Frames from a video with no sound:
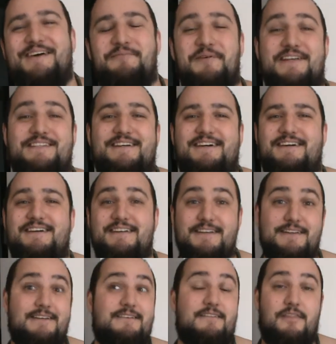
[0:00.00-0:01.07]
But
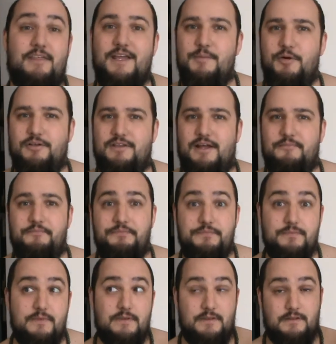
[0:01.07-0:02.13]
think about that.
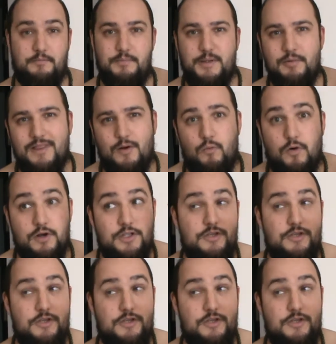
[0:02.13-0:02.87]
People that want to